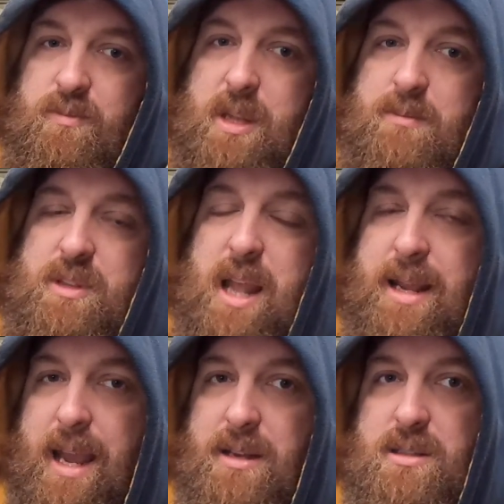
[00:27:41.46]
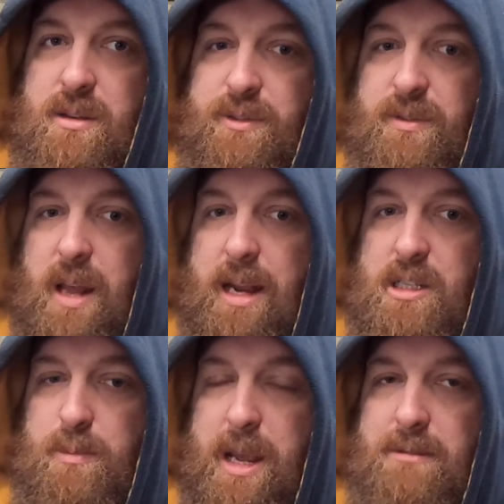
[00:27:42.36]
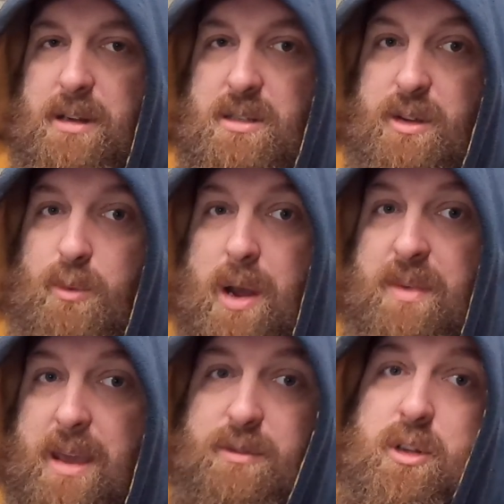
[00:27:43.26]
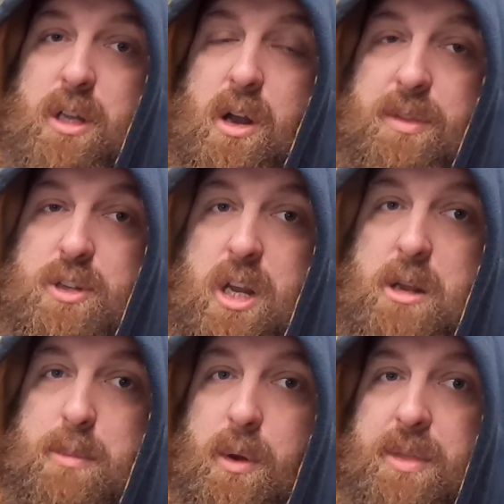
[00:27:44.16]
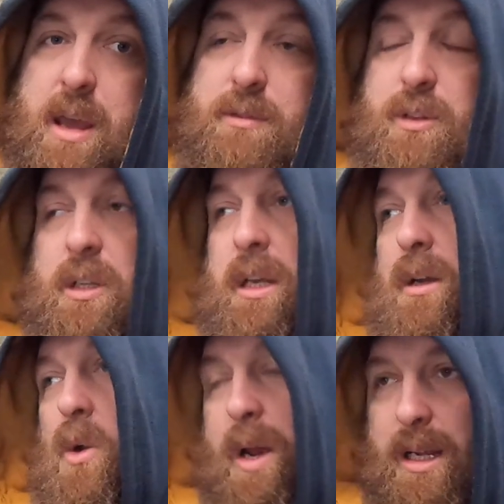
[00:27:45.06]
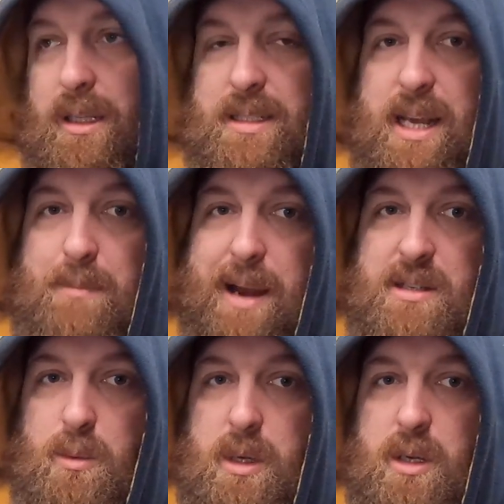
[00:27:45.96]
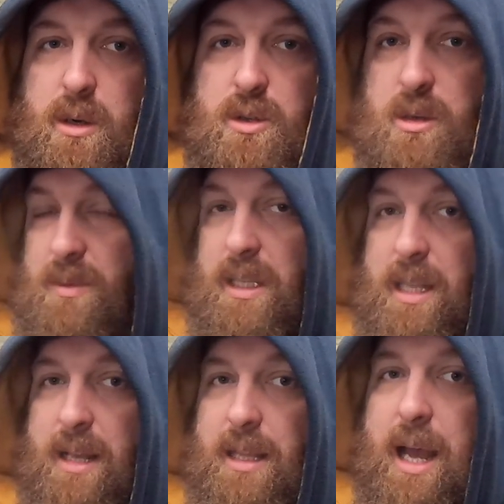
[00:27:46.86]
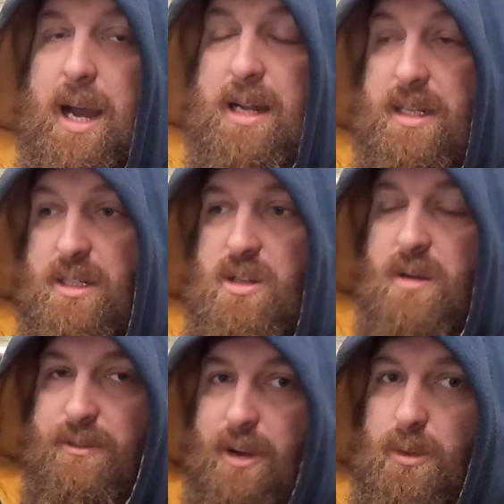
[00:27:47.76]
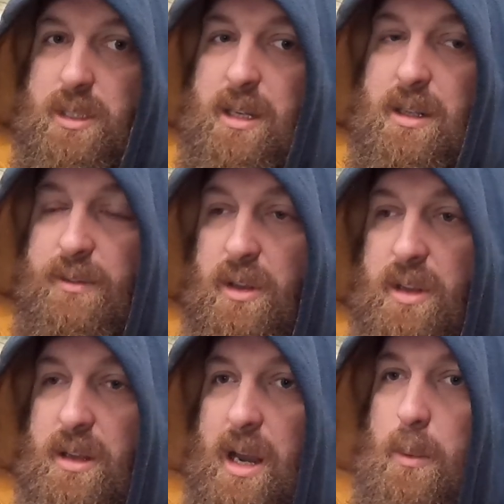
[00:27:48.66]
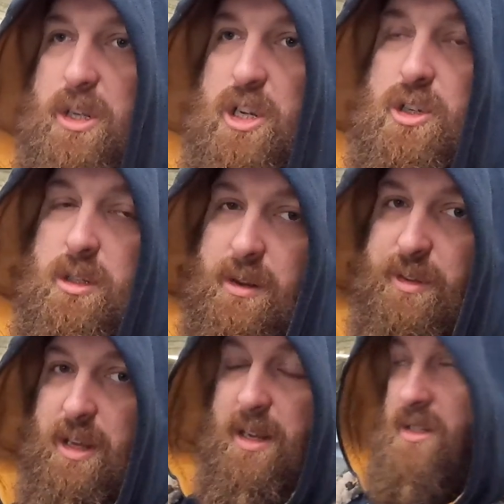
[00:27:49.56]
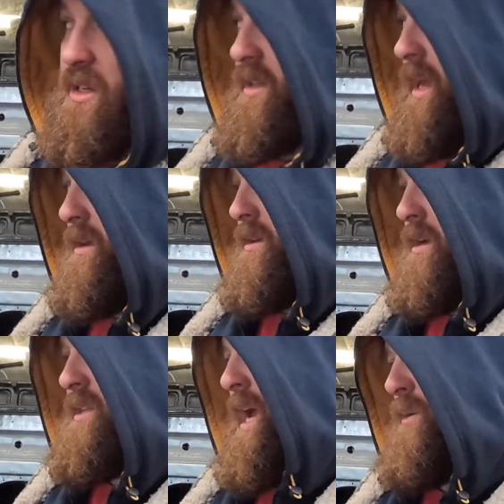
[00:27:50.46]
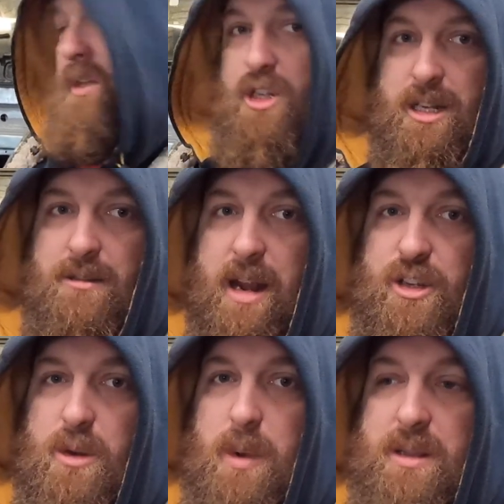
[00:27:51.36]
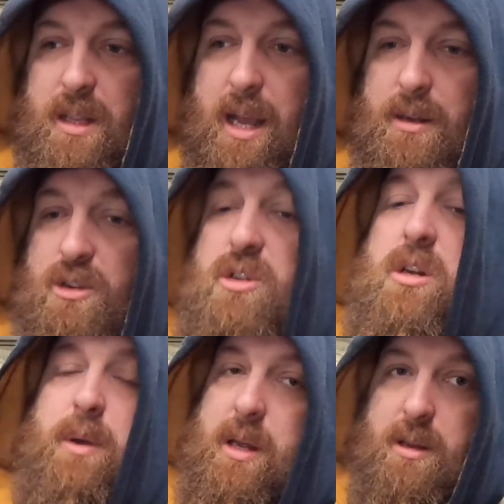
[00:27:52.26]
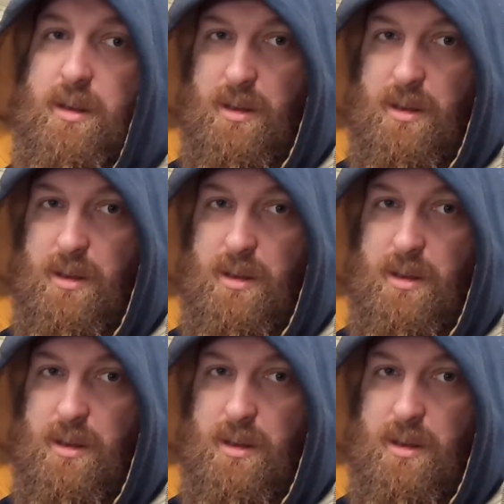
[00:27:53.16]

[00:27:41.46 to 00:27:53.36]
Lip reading: them decades of experience of where they've done it on the cheap, or they've done it quickly to get back to work or something like that, and then it's gone faulty and they've done the, I wish I should have. So they are now the generation where they're like, just do it.